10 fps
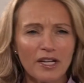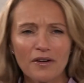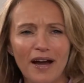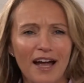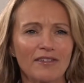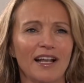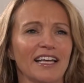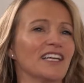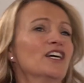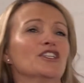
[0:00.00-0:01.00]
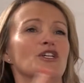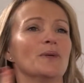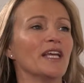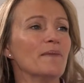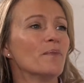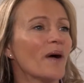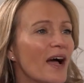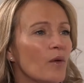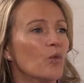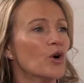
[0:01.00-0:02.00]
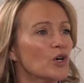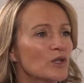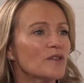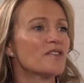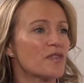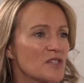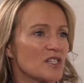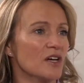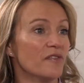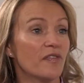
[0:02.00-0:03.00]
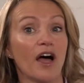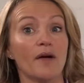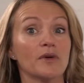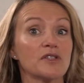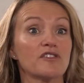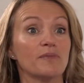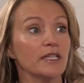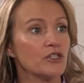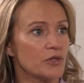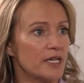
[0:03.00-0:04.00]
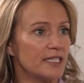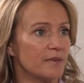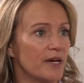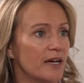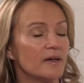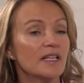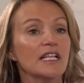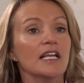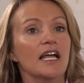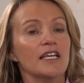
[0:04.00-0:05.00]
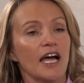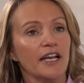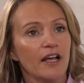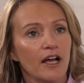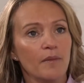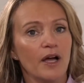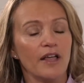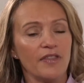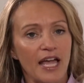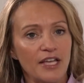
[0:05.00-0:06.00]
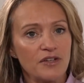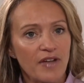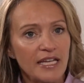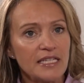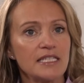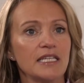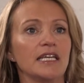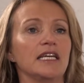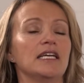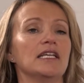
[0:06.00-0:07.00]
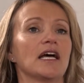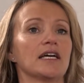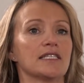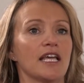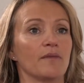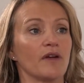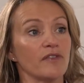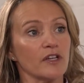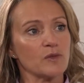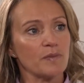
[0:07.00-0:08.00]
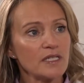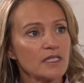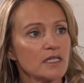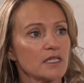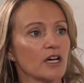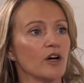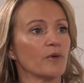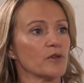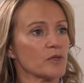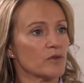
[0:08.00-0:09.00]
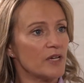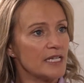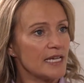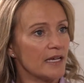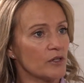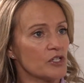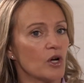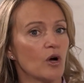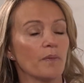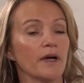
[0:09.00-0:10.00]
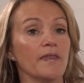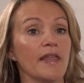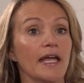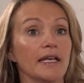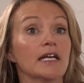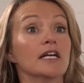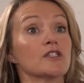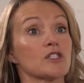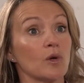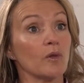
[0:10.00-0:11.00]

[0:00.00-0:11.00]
around like doing impact world stuff that I must have been intrigued about. And at the age of 18, I set my first business up, which was a retail shop, and then sold